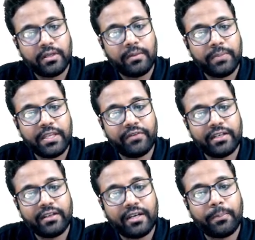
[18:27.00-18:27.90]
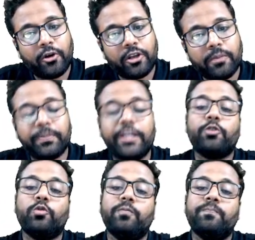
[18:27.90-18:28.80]
P1 upon
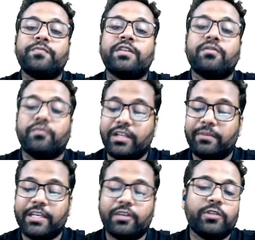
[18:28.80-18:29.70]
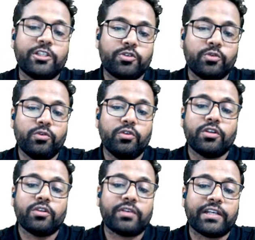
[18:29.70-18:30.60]
P2 will be equals to,
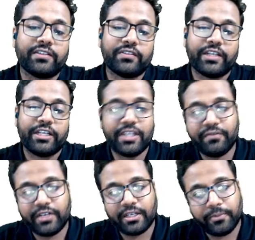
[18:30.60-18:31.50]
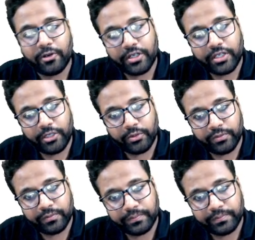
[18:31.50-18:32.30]
you can say T1 upon T2.